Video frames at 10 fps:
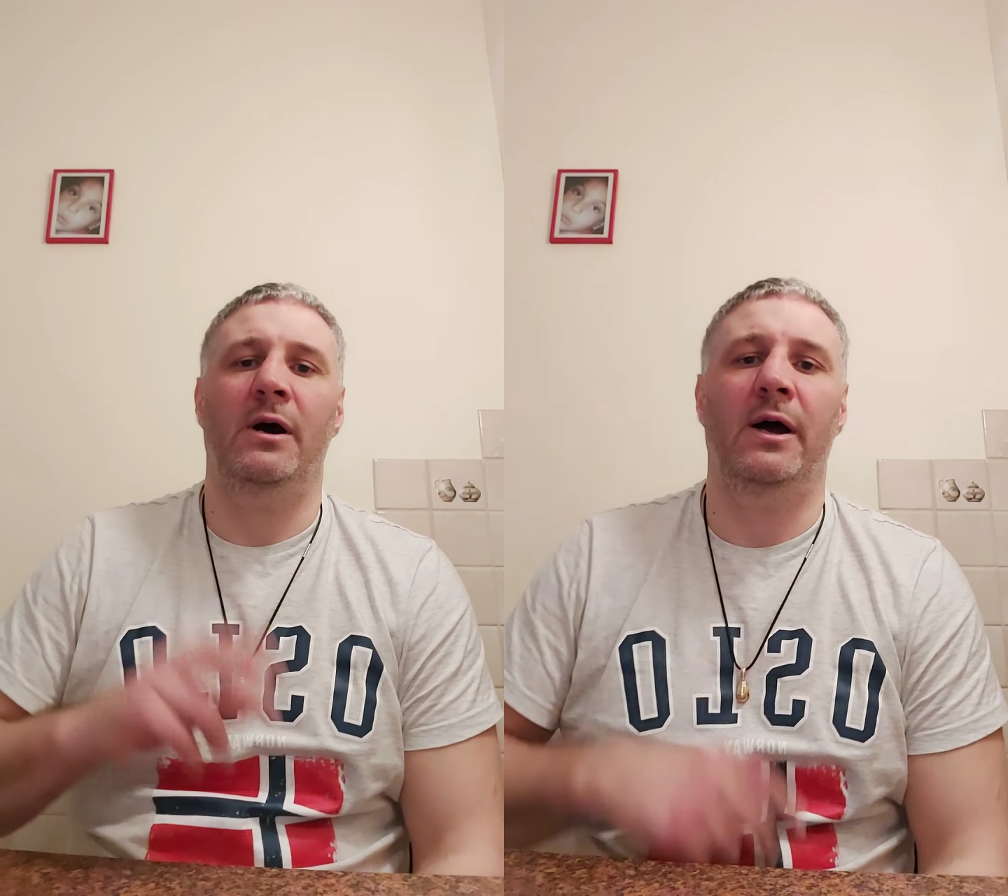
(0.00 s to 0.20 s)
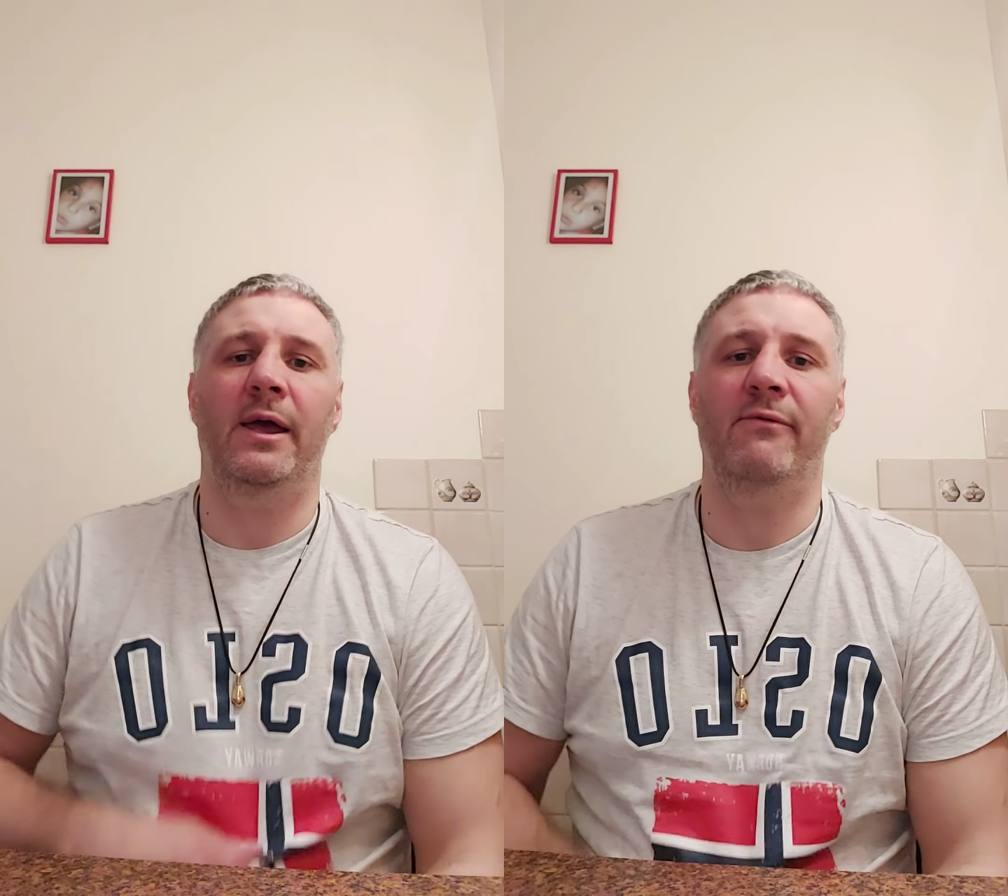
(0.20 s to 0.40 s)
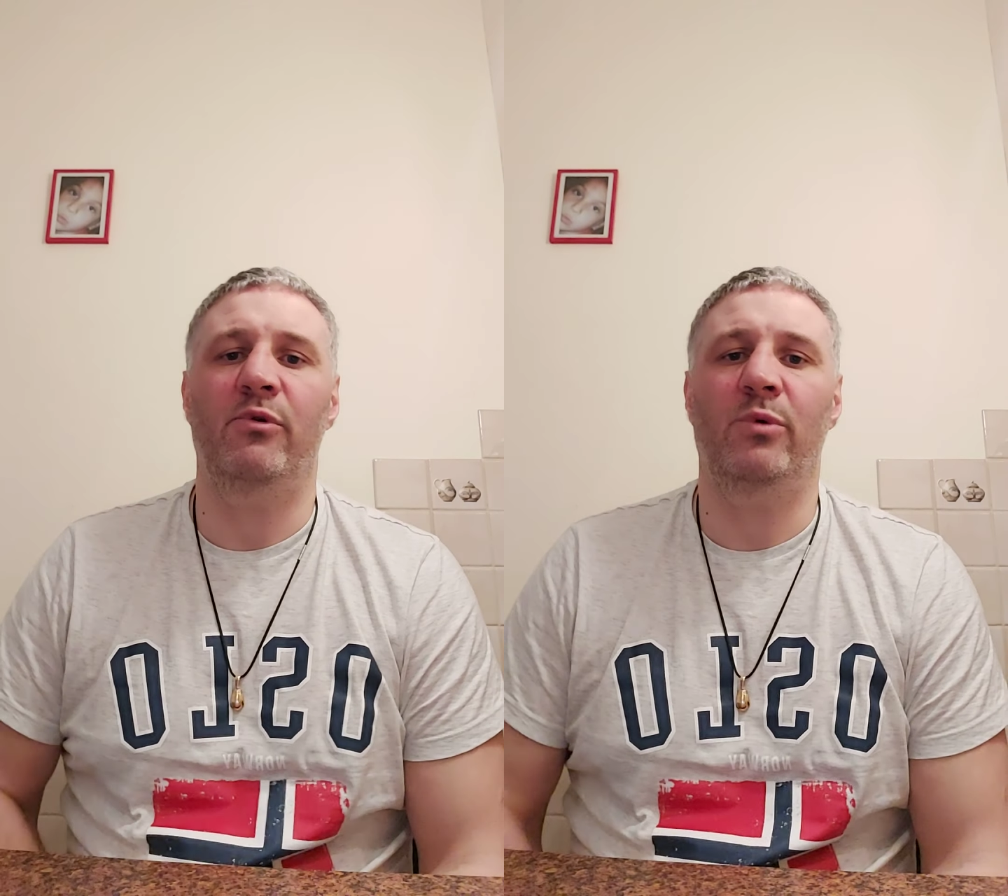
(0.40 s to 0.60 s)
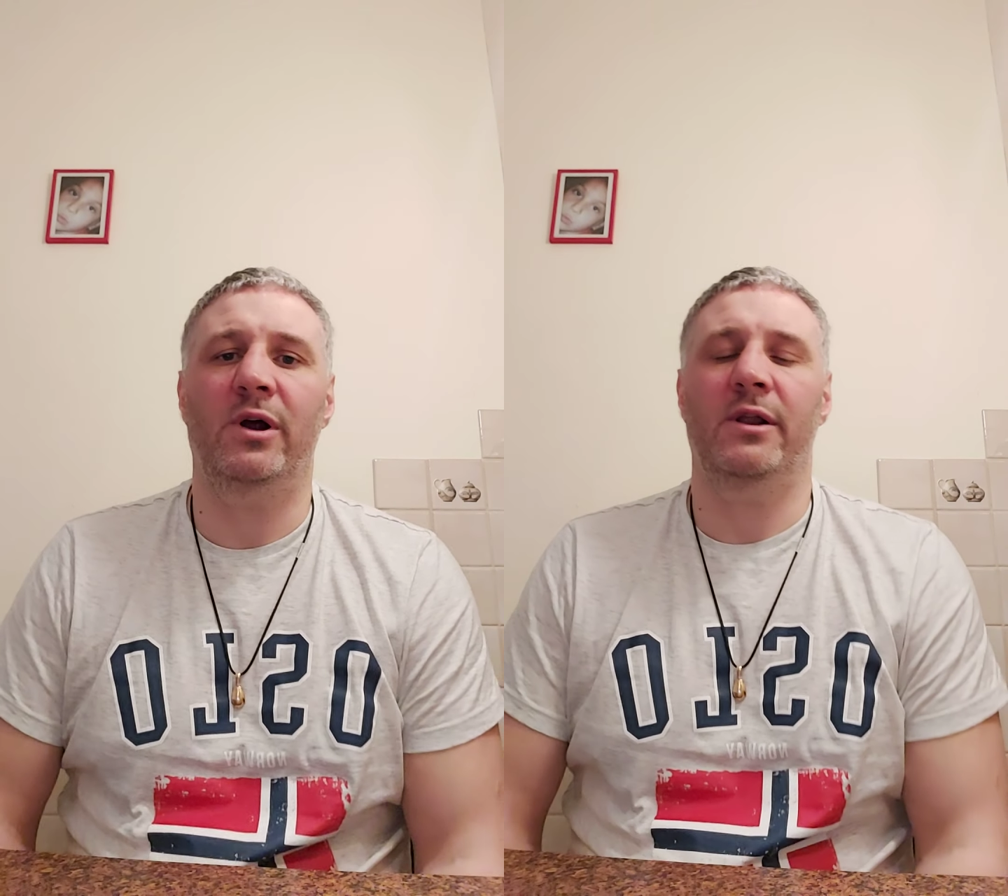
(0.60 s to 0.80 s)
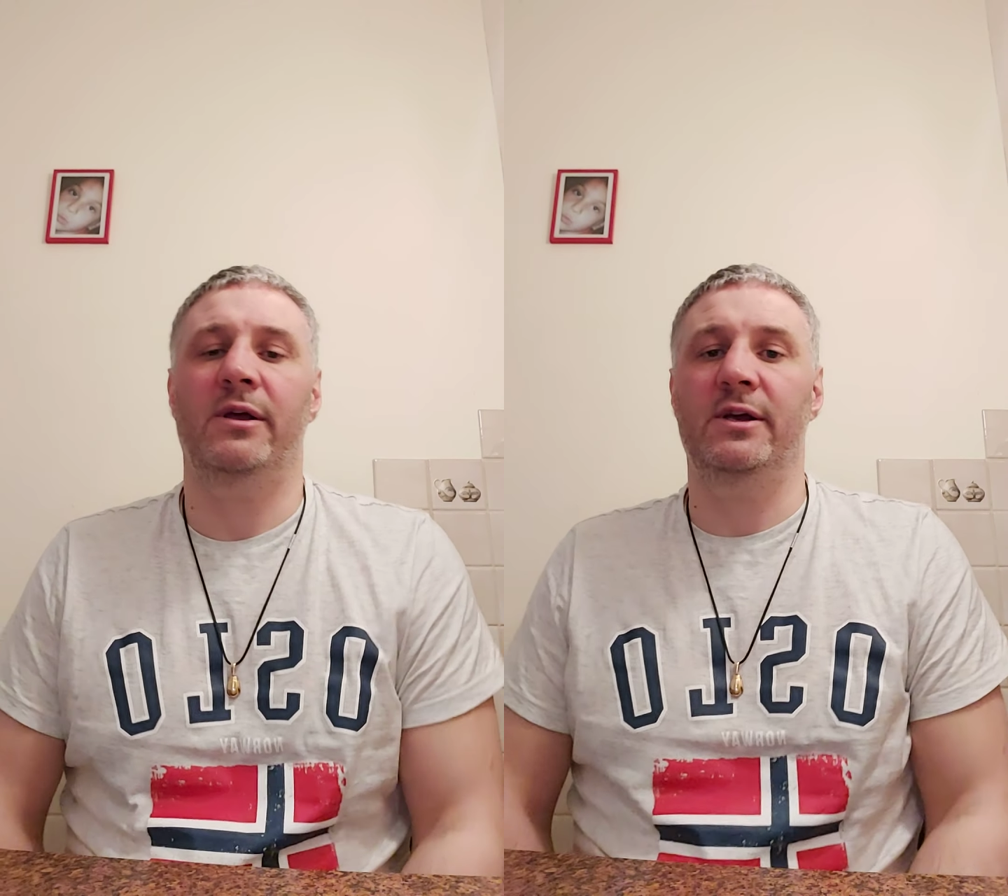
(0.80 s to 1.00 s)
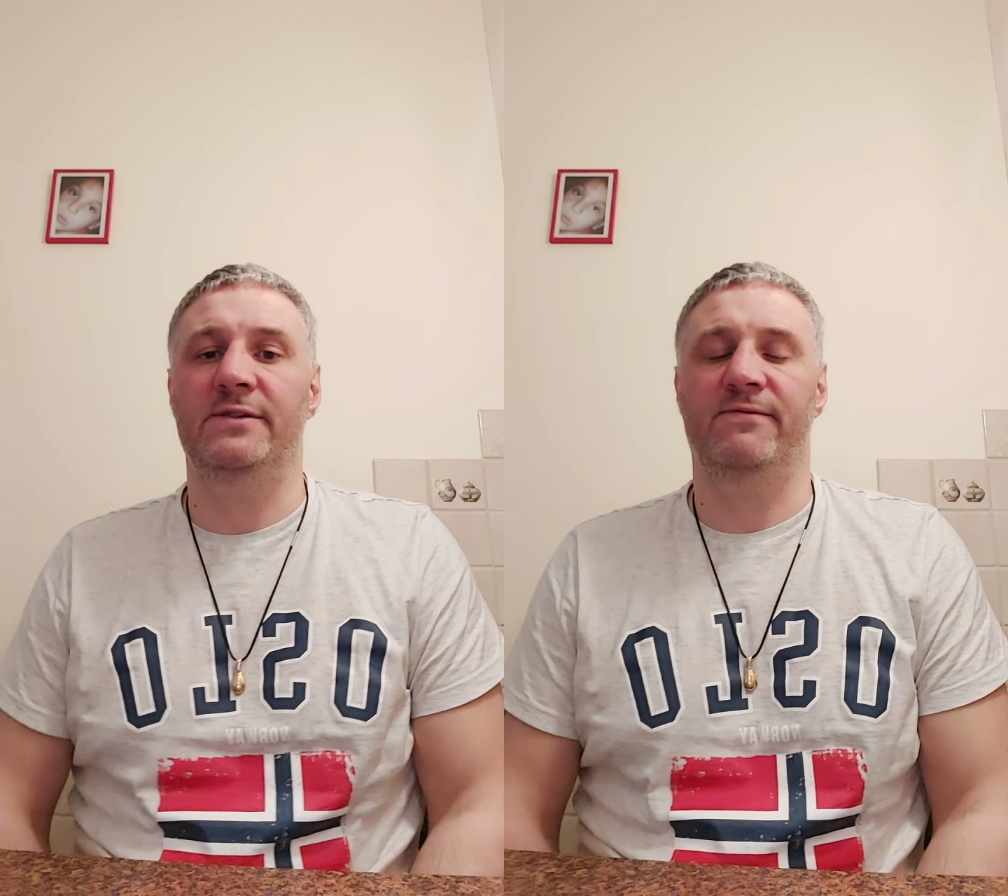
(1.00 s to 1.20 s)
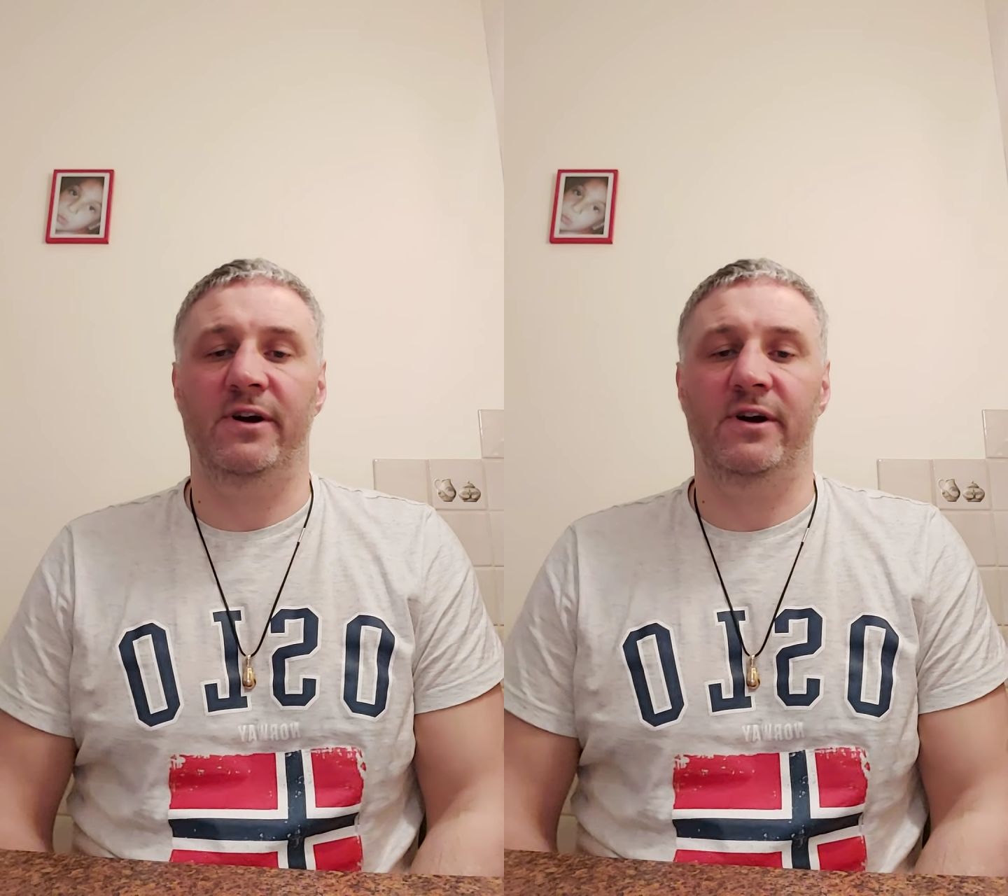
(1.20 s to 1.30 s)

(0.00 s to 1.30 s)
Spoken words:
Hi everyone, it's